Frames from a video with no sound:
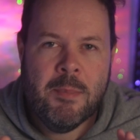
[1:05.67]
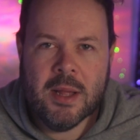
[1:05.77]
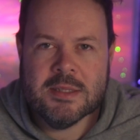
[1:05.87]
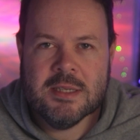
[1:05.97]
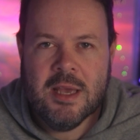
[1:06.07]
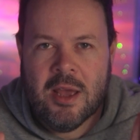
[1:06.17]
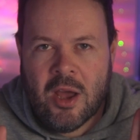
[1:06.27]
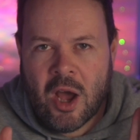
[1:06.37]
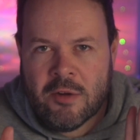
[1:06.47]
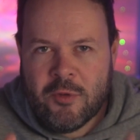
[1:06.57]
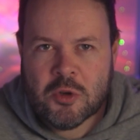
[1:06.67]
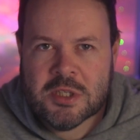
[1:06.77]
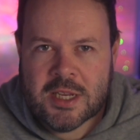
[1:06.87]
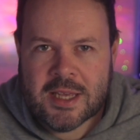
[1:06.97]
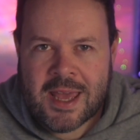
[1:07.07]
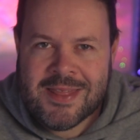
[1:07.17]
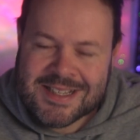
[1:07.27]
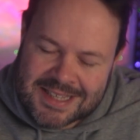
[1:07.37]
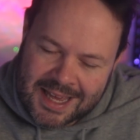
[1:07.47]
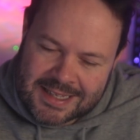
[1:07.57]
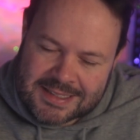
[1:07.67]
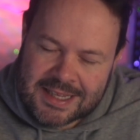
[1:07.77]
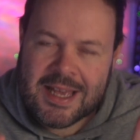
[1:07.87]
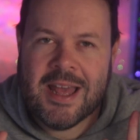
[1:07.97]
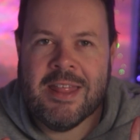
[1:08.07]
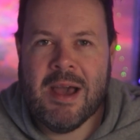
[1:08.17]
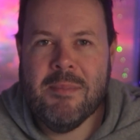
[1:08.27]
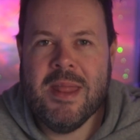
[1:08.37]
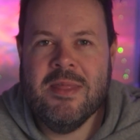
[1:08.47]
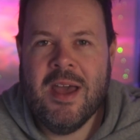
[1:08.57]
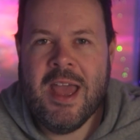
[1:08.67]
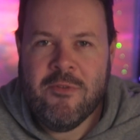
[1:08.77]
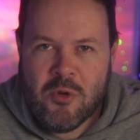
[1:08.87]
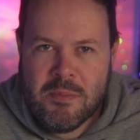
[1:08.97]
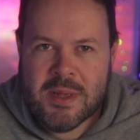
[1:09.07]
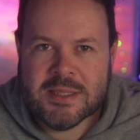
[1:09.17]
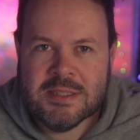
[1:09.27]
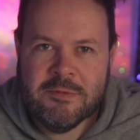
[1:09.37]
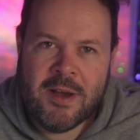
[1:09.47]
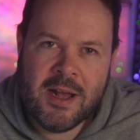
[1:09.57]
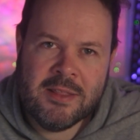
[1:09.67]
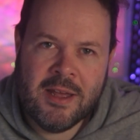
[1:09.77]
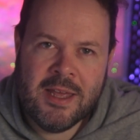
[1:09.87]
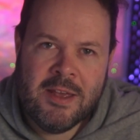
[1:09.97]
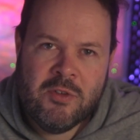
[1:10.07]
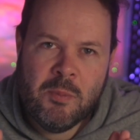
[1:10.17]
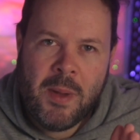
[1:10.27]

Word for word: But unfortunately, in this case, that meant that everyone missed the fact that if you